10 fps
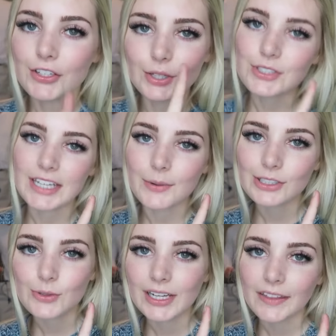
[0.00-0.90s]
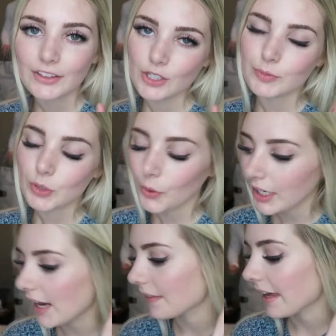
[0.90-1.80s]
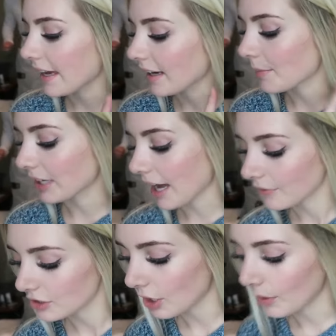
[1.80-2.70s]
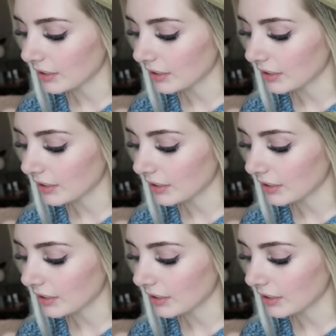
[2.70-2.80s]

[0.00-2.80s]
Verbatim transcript: So today we're doing the Jeep tour and then I'm gonna have to go